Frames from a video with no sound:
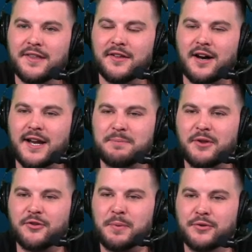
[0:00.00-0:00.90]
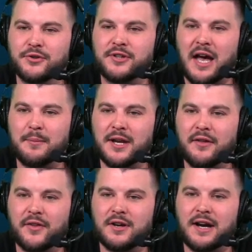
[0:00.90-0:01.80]
The lineup that's supposed to dominate
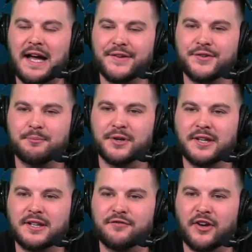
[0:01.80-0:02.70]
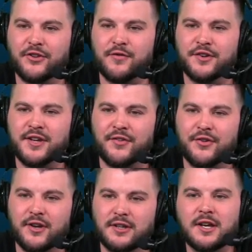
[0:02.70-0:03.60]
on the glass and bring defensive
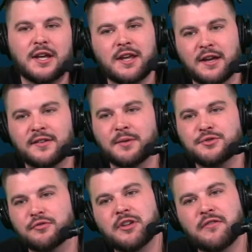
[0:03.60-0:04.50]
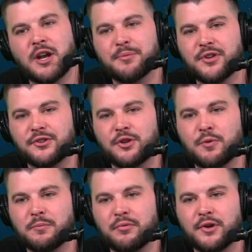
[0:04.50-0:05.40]
intensity. Except you've given up
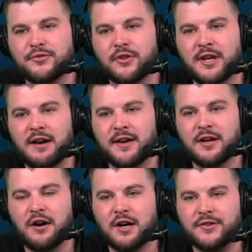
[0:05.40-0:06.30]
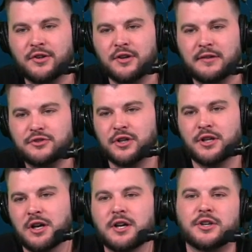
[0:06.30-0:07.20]
sixty-one points to the Atlanta Hawks that don't have Trae
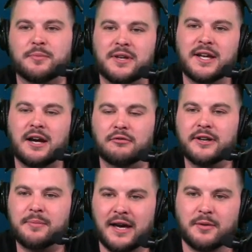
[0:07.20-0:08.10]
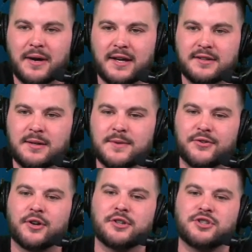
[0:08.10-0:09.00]
Young, and you're being out-rebounded by a team that
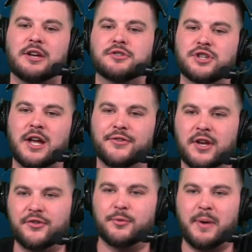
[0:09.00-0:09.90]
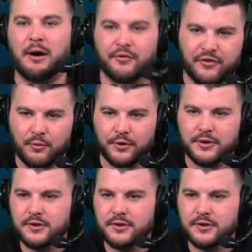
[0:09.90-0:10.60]
started Jalen Johnson as their power forward.